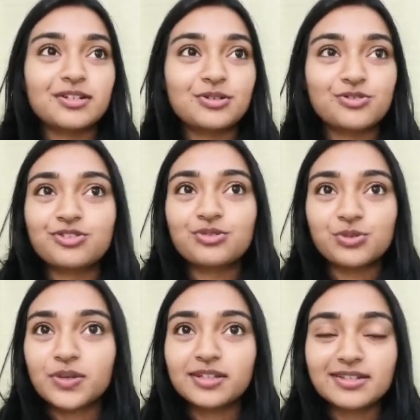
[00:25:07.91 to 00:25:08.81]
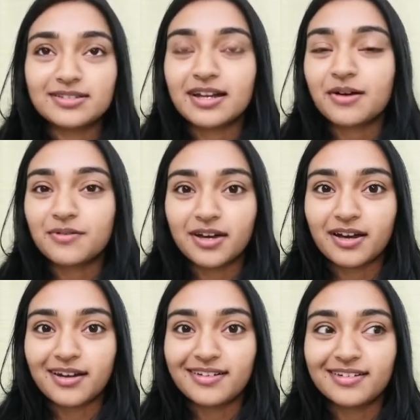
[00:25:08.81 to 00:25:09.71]
and you're just doing this now,
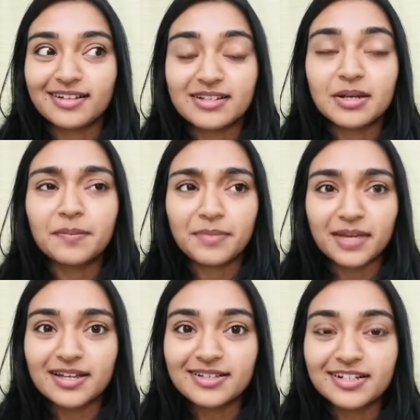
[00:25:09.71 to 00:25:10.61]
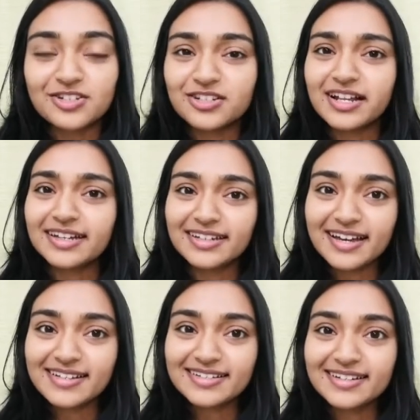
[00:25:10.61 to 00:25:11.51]
and it's amazing. And she's like,
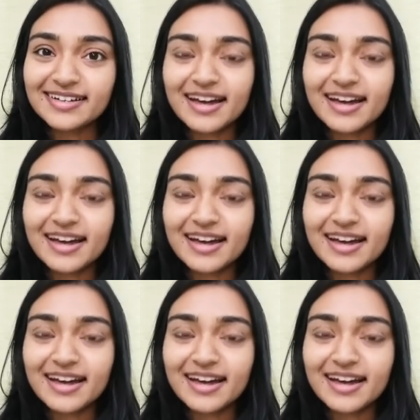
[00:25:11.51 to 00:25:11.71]
yes.